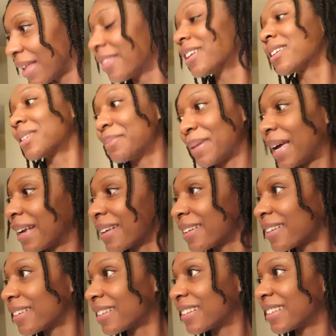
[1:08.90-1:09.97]
Then come
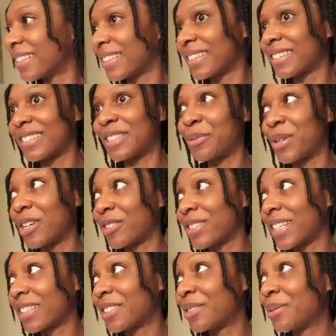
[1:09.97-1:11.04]
back and see what else
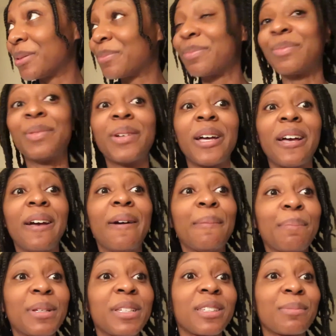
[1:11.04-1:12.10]
I could do.
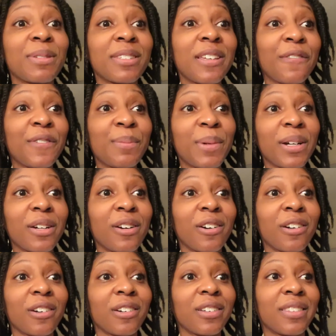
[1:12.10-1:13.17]
Put some stuff in my
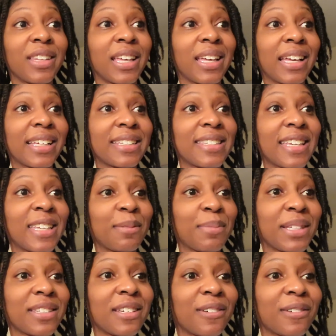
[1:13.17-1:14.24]
car that I could take
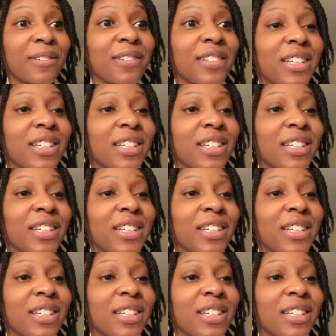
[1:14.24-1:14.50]
myself.